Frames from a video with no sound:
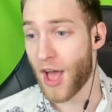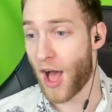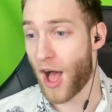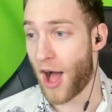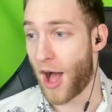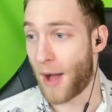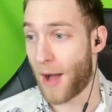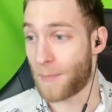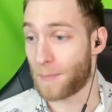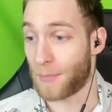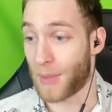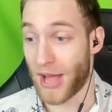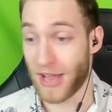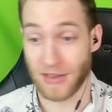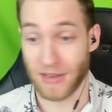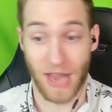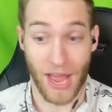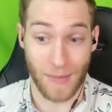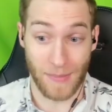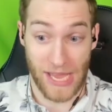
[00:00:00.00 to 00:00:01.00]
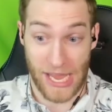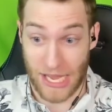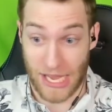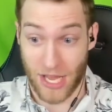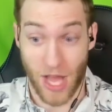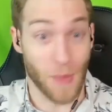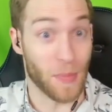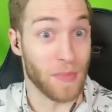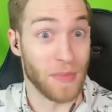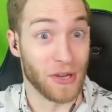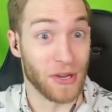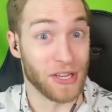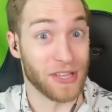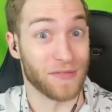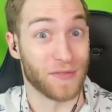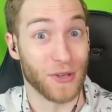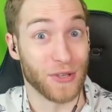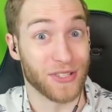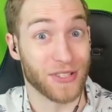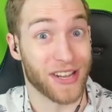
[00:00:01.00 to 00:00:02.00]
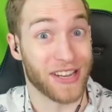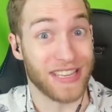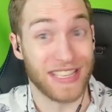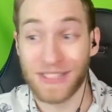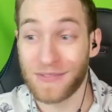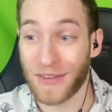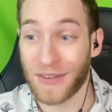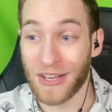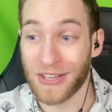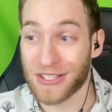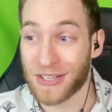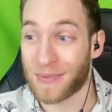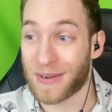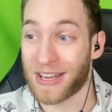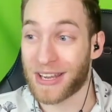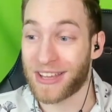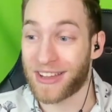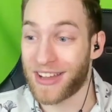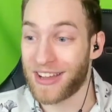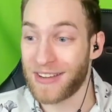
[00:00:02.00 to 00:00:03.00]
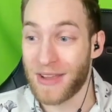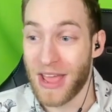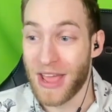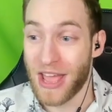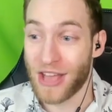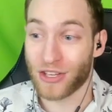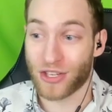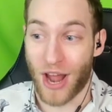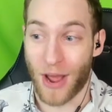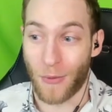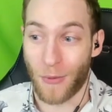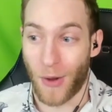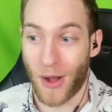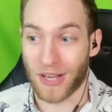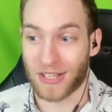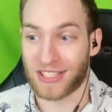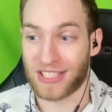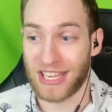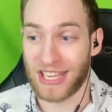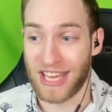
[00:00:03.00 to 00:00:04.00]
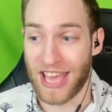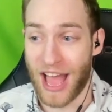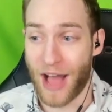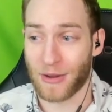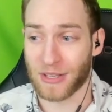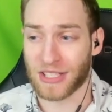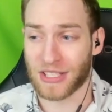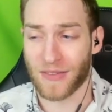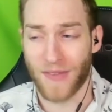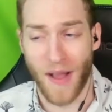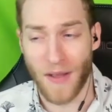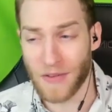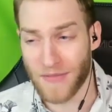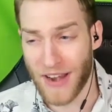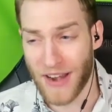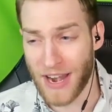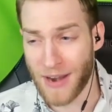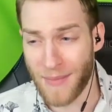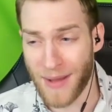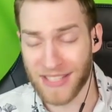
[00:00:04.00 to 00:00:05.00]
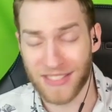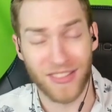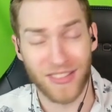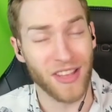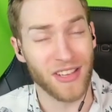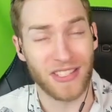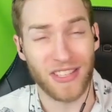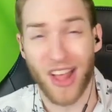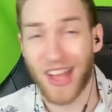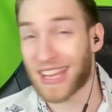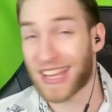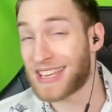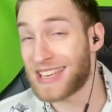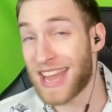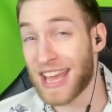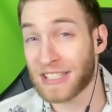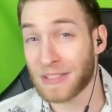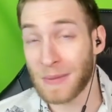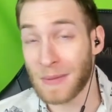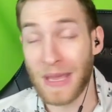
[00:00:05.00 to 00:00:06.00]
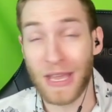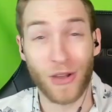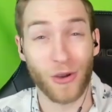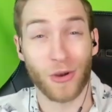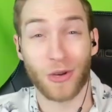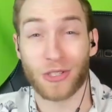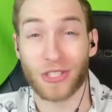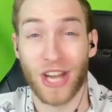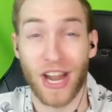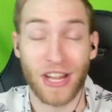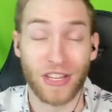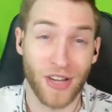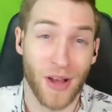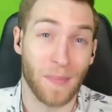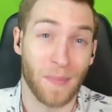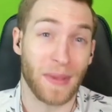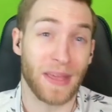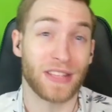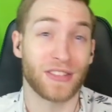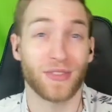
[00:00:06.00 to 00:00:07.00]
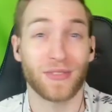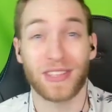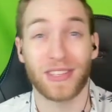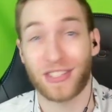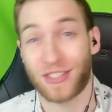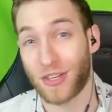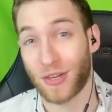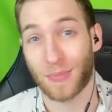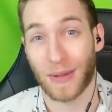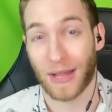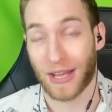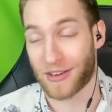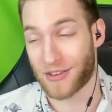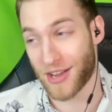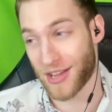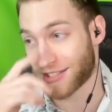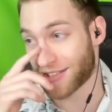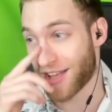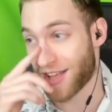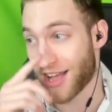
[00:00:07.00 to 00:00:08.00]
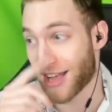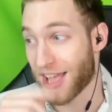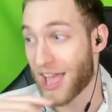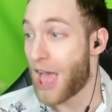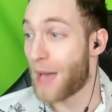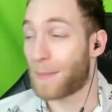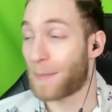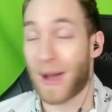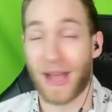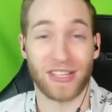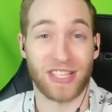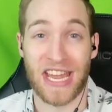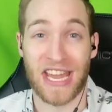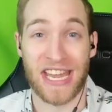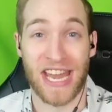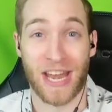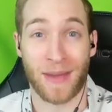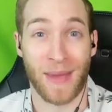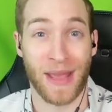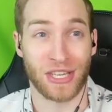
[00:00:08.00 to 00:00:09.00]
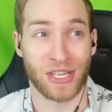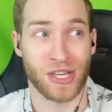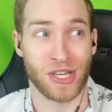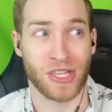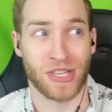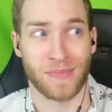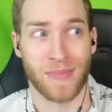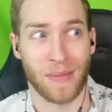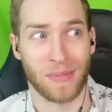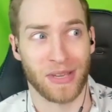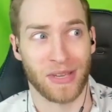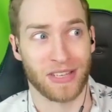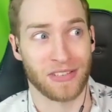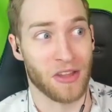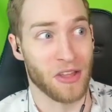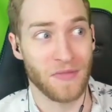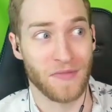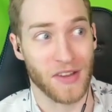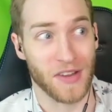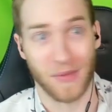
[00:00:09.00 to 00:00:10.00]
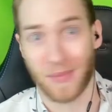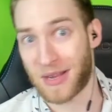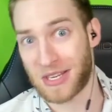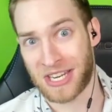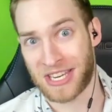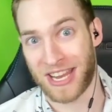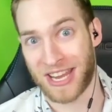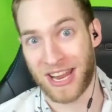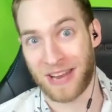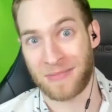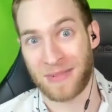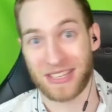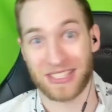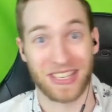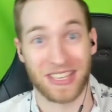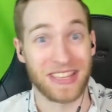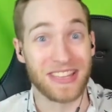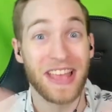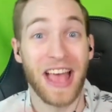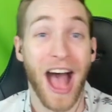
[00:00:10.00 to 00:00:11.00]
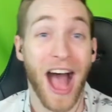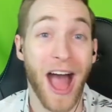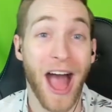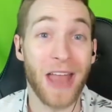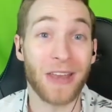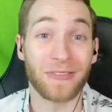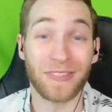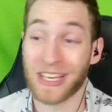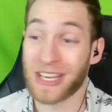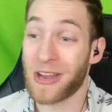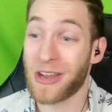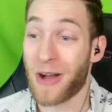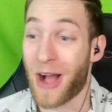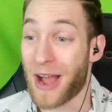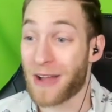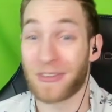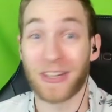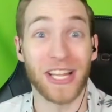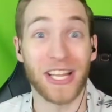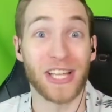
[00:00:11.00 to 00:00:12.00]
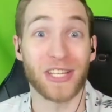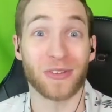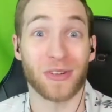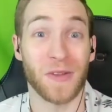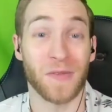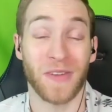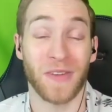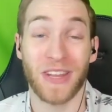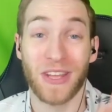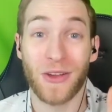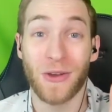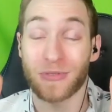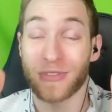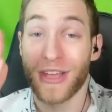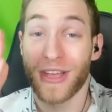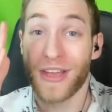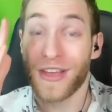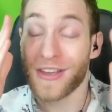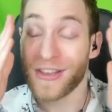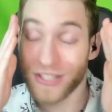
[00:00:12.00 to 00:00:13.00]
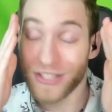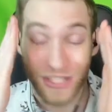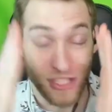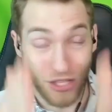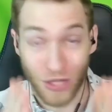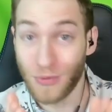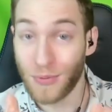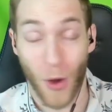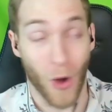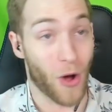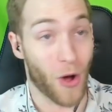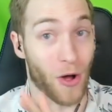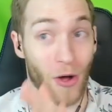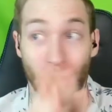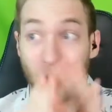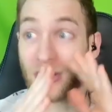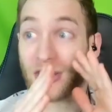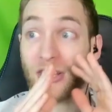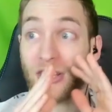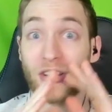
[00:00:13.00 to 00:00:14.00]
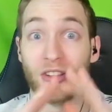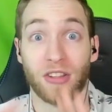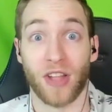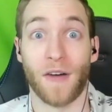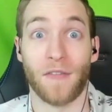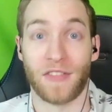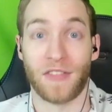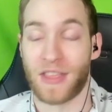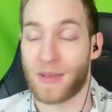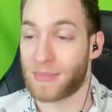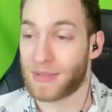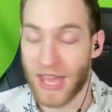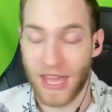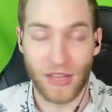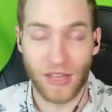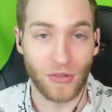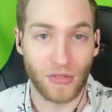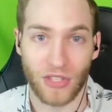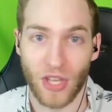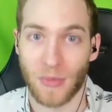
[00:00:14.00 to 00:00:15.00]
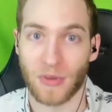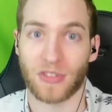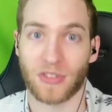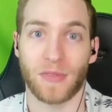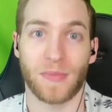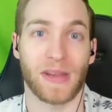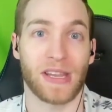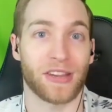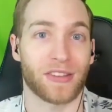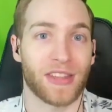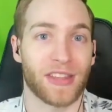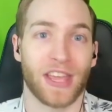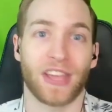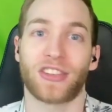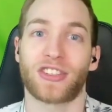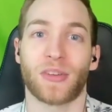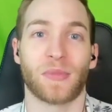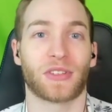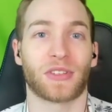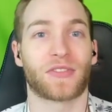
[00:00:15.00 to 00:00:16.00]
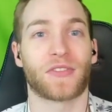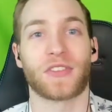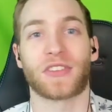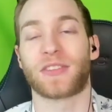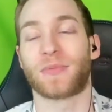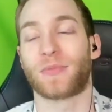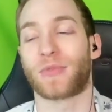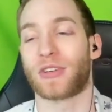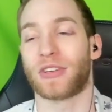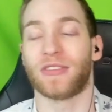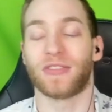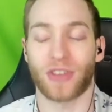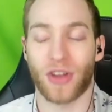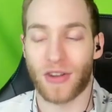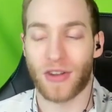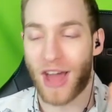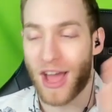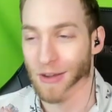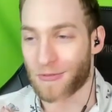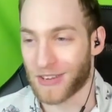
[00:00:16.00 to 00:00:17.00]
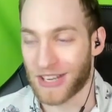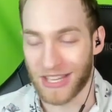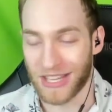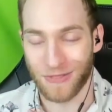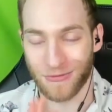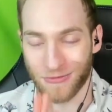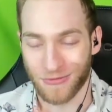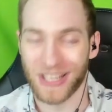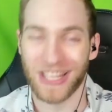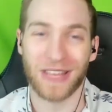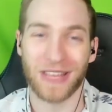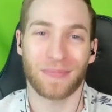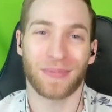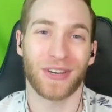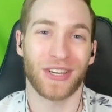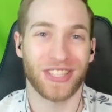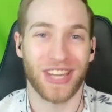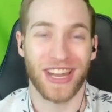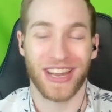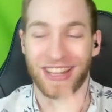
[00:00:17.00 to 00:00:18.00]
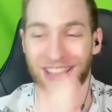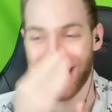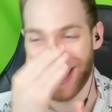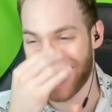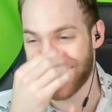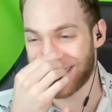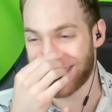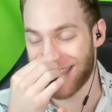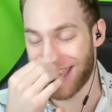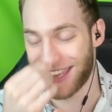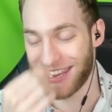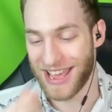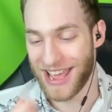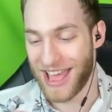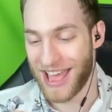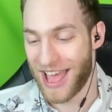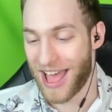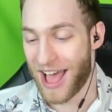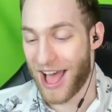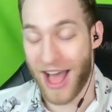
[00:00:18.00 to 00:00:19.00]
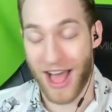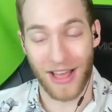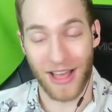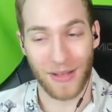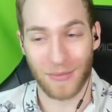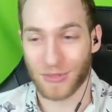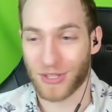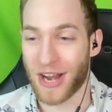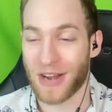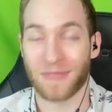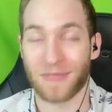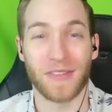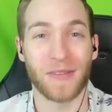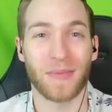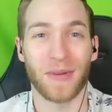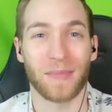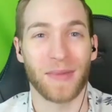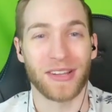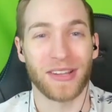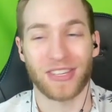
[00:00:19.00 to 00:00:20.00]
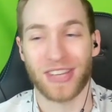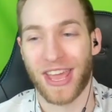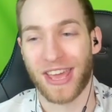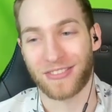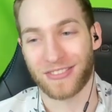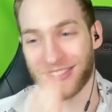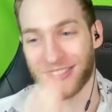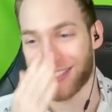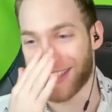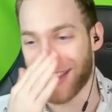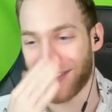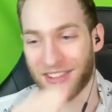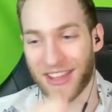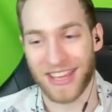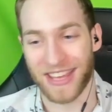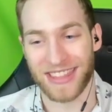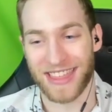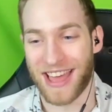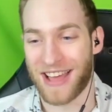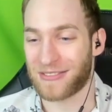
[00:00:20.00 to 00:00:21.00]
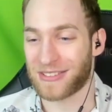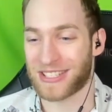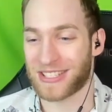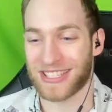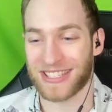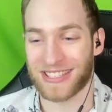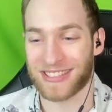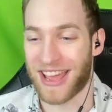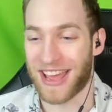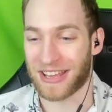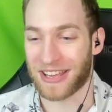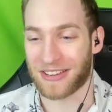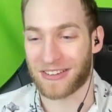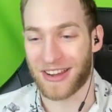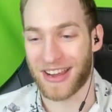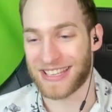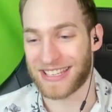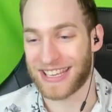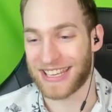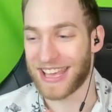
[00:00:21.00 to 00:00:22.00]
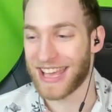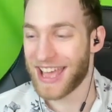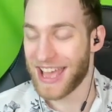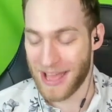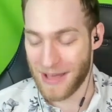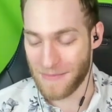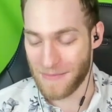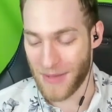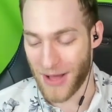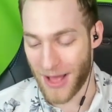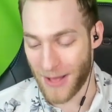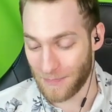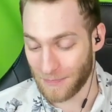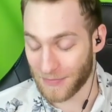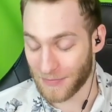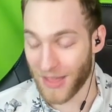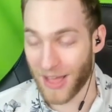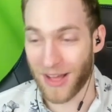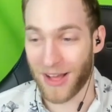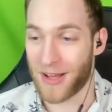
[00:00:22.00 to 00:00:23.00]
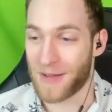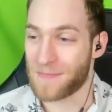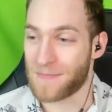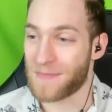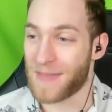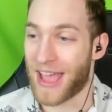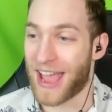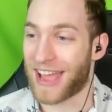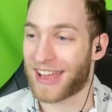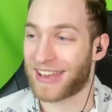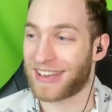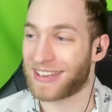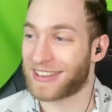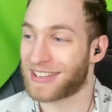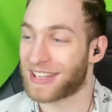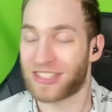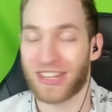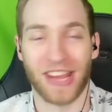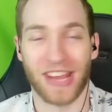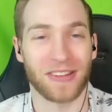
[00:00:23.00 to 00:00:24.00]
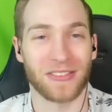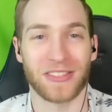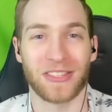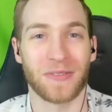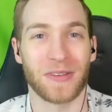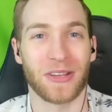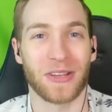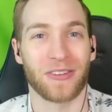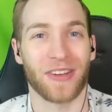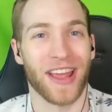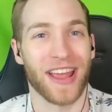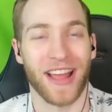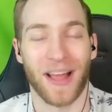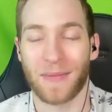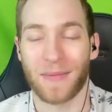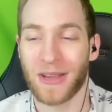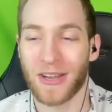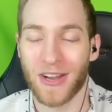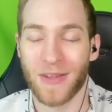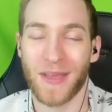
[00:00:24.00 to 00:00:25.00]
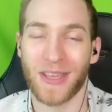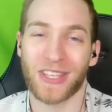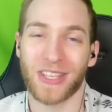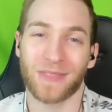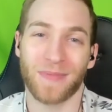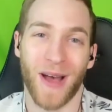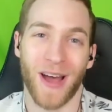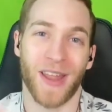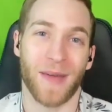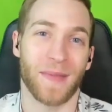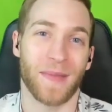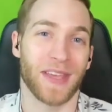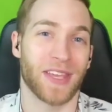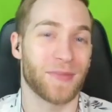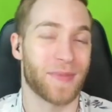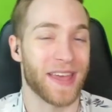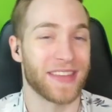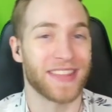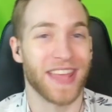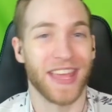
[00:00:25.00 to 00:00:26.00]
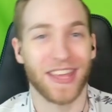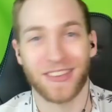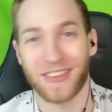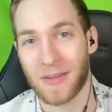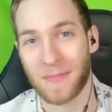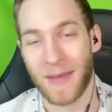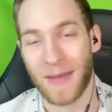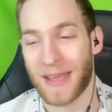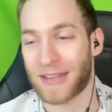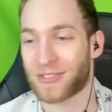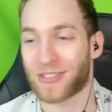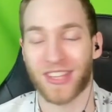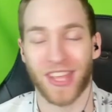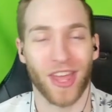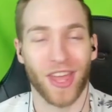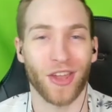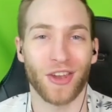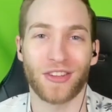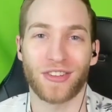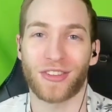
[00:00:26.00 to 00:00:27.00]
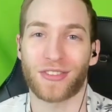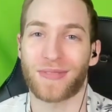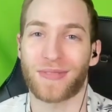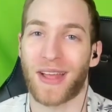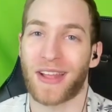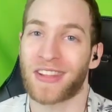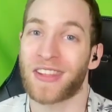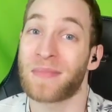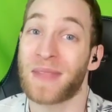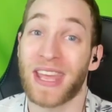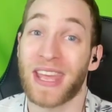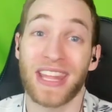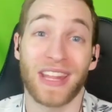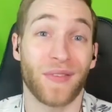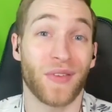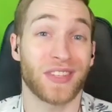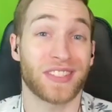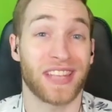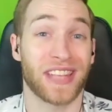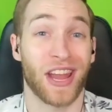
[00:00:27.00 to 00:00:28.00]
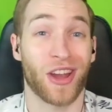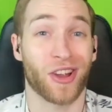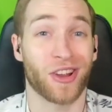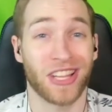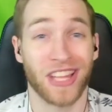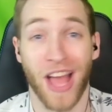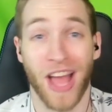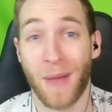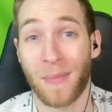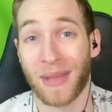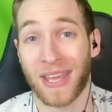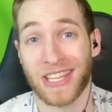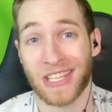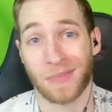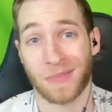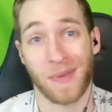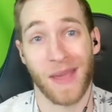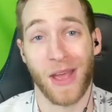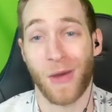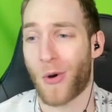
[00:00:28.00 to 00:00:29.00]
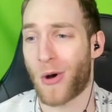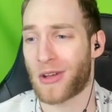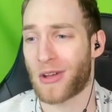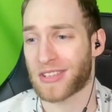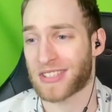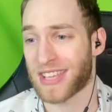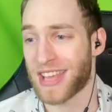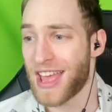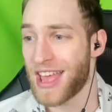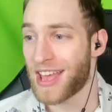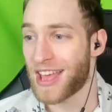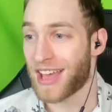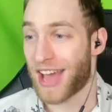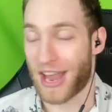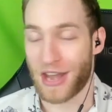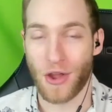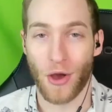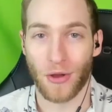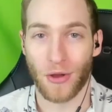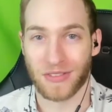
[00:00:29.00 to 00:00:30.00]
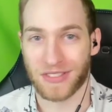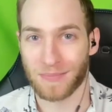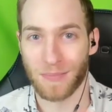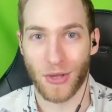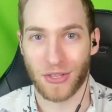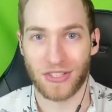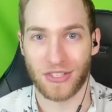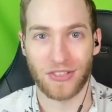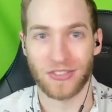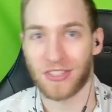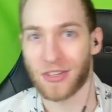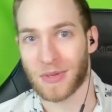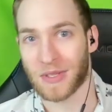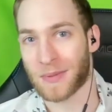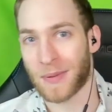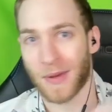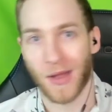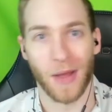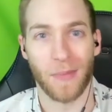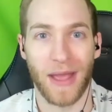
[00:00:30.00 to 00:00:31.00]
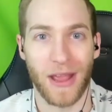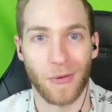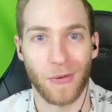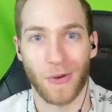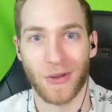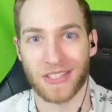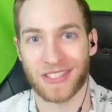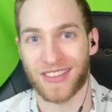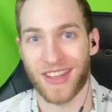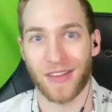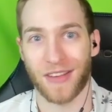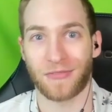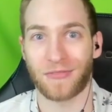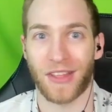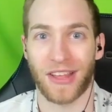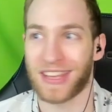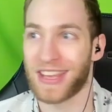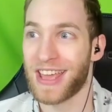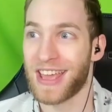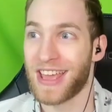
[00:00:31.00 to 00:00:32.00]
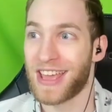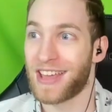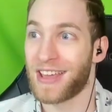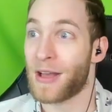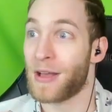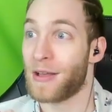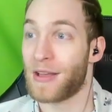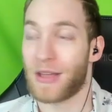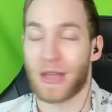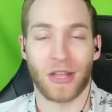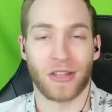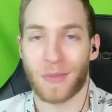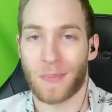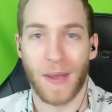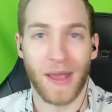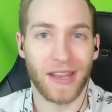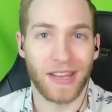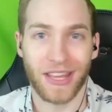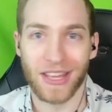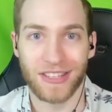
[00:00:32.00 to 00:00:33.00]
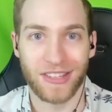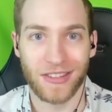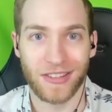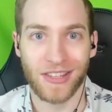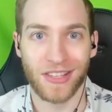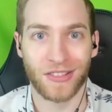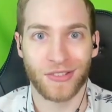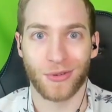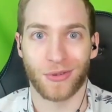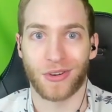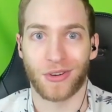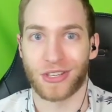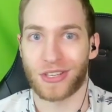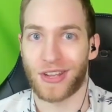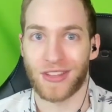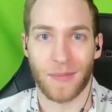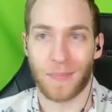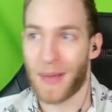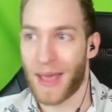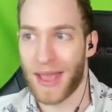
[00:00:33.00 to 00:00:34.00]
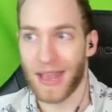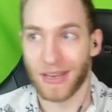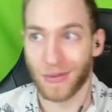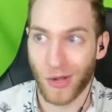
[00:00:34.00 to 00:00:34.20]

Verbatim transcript: Um, but, I mean, a couple million views on his videos are pretty good. Should I watch the How I Survived a Randomized Nuzlocke next week, or should I jump into the two-player Nuzlocke by Jaiden Animations, or maybe another video by Jaiden Animations? I don't really know. I really enjoyed her videos. You all love them. Thank you so much for being here. Thank you so much for the support you've shown. I really, really appreciate it. Like I said, uh, I'm trying to rebuild my channel and stuff like that, which is kind of crazy. But, oh man, the channel is doing great. I'm here to make you smile and I make you pay. Thank you to the patrons. I couldn't do this without them. They get the videos there early. I'm against paywalls. I know most YouTubers put up paywall stuff like, you have to pay to get into Discord. You have to pay